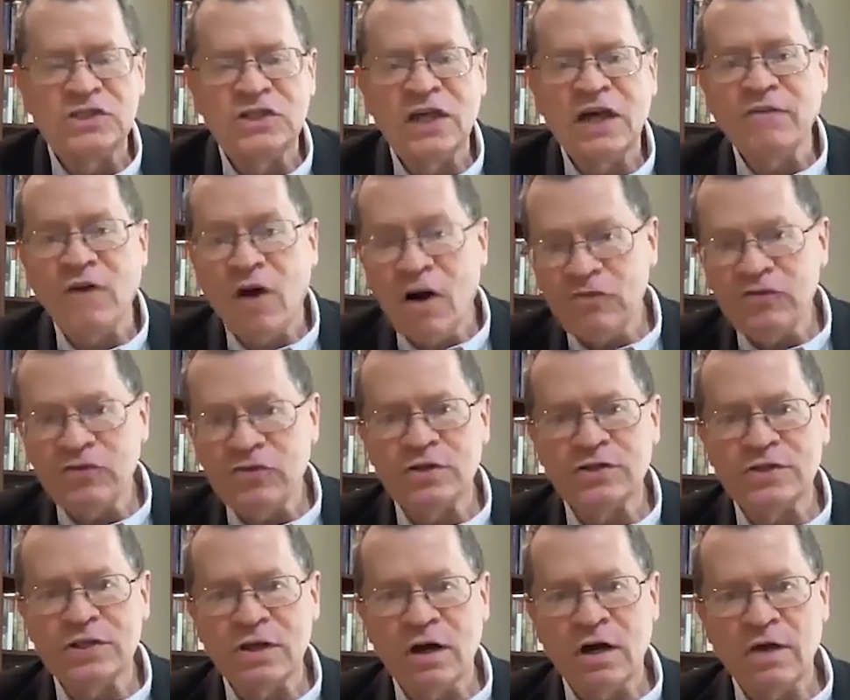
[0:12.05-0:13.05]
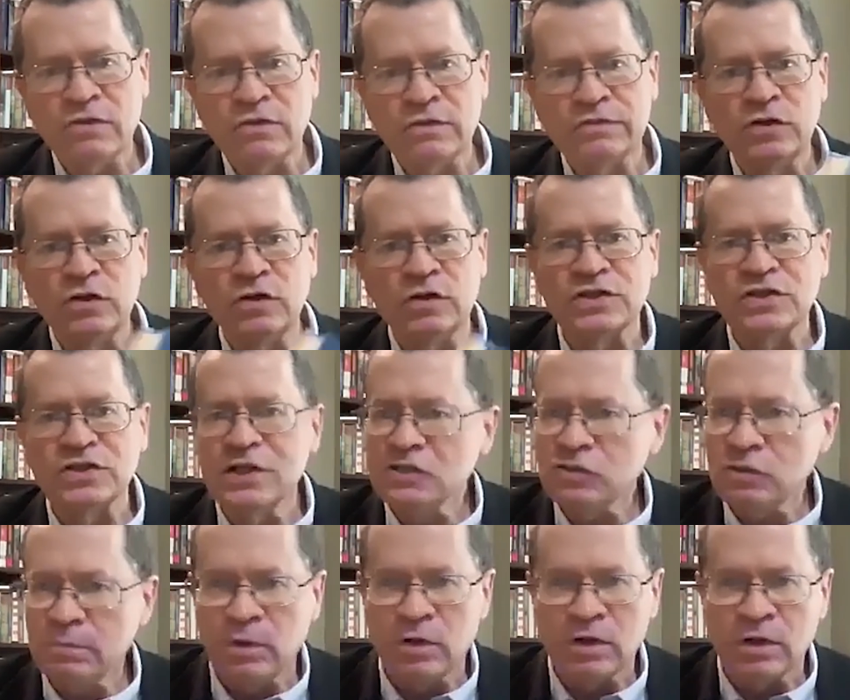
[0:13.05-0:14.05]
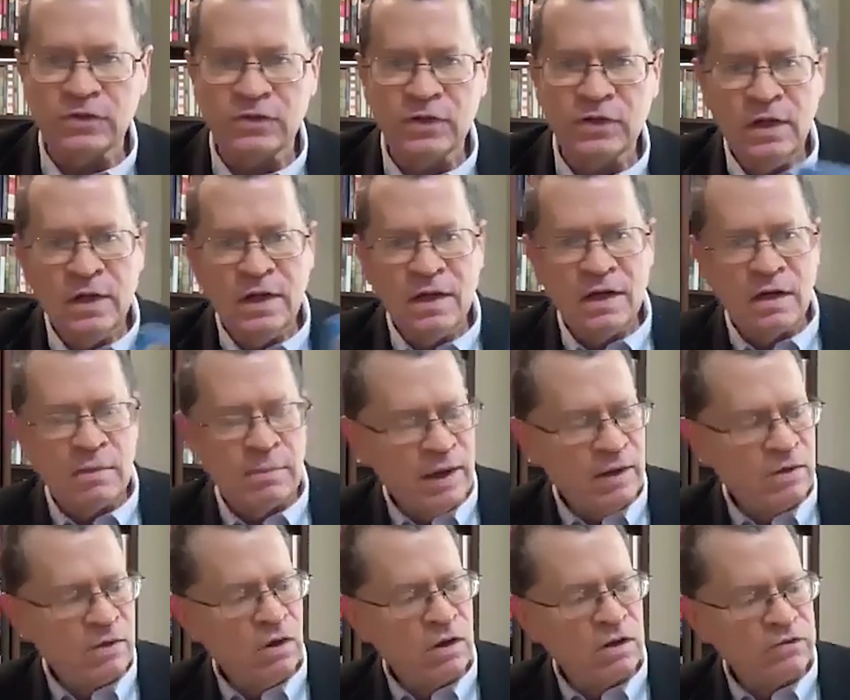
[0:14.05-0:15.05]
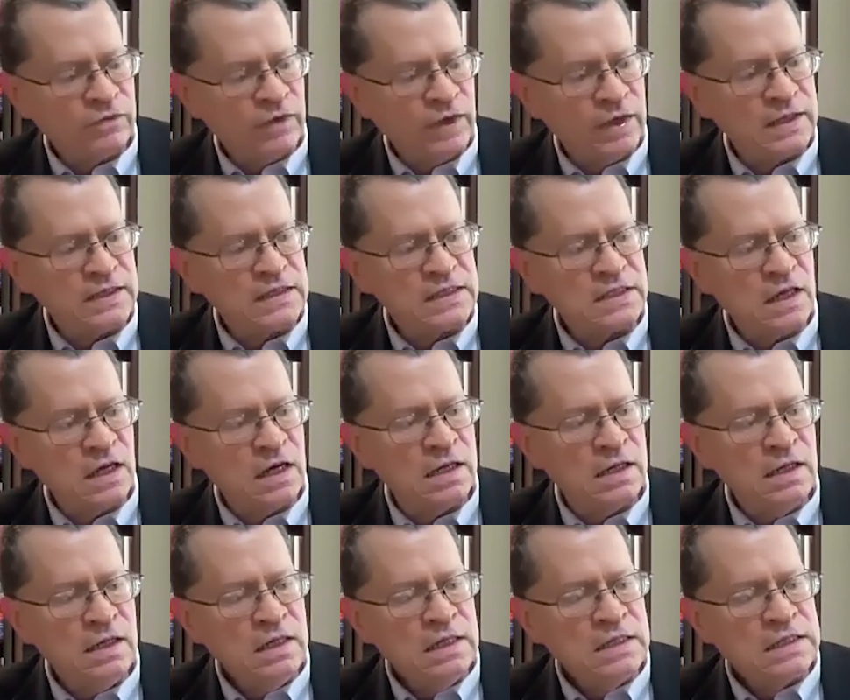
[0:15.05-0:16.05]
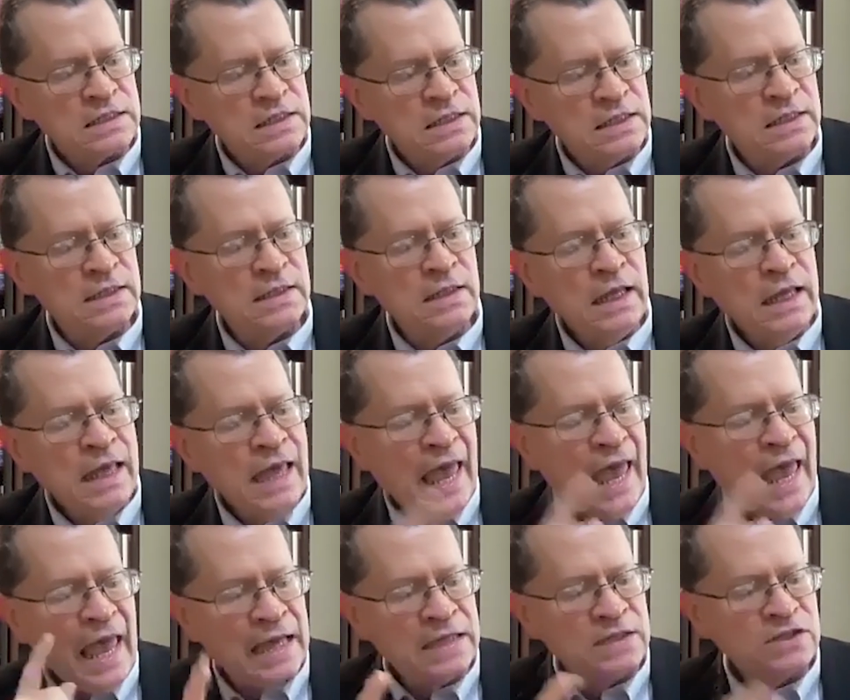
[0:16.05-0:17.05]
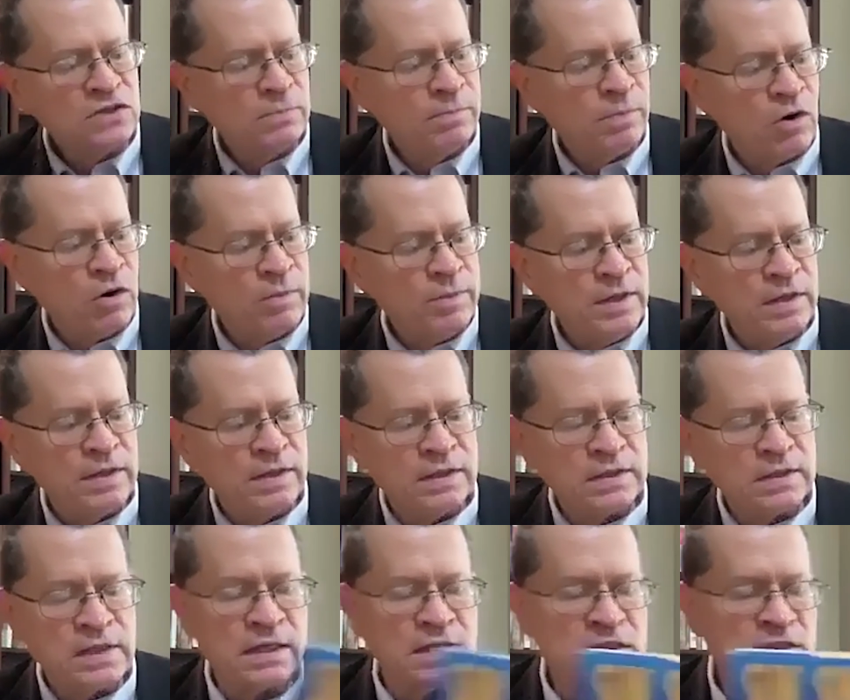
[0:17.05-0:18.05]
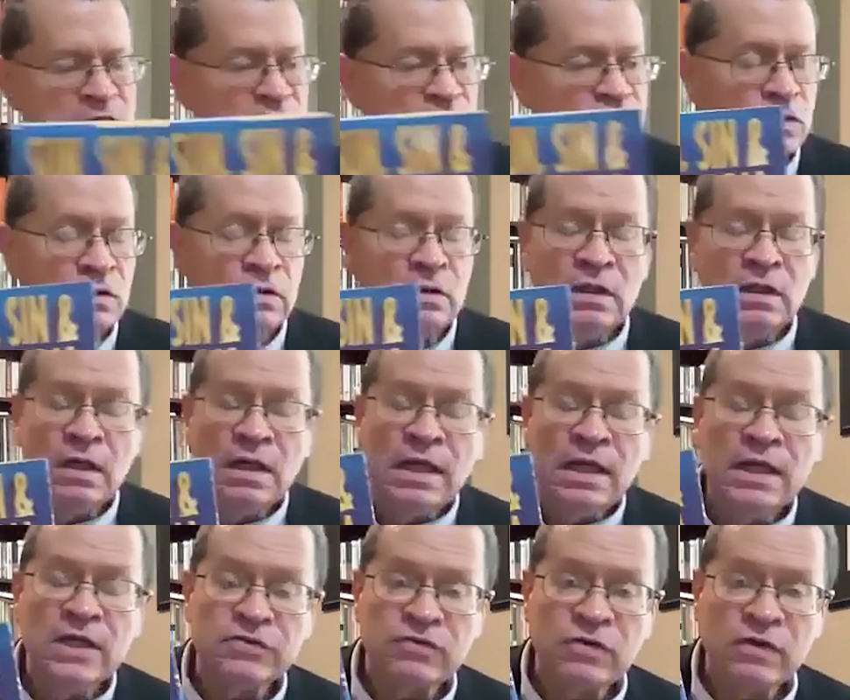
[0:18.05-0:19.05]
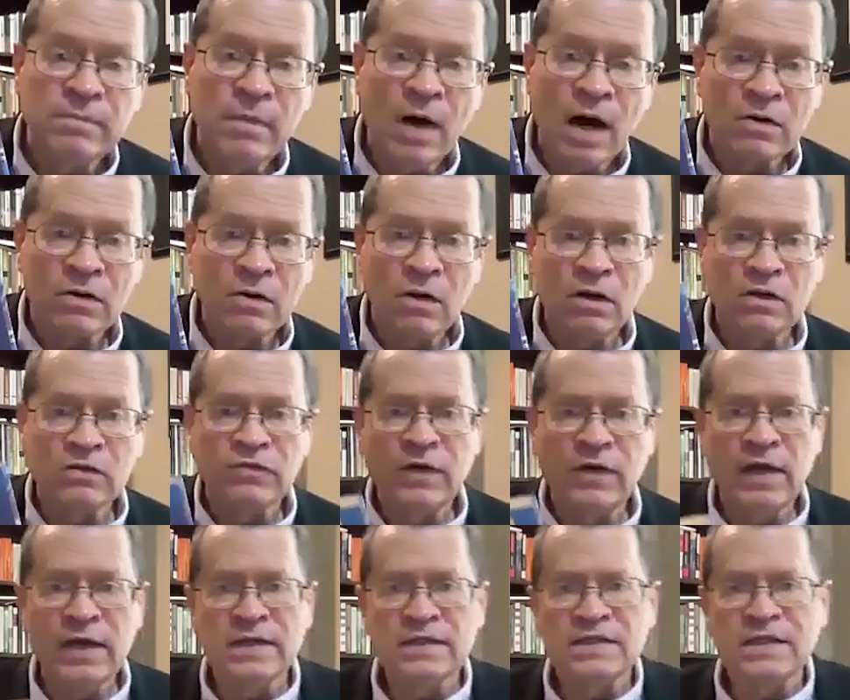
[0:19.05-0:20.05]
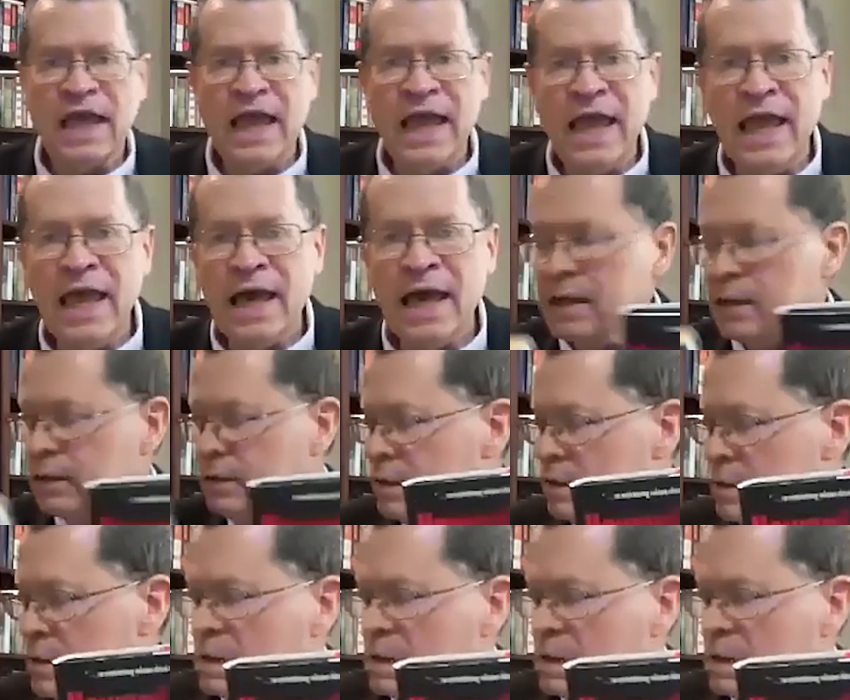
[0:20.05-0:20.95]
Geoff also is the author of two essential books about Las Vegas, Sun, Sin, and Suburbia, an essential history of modern Las Vegas, and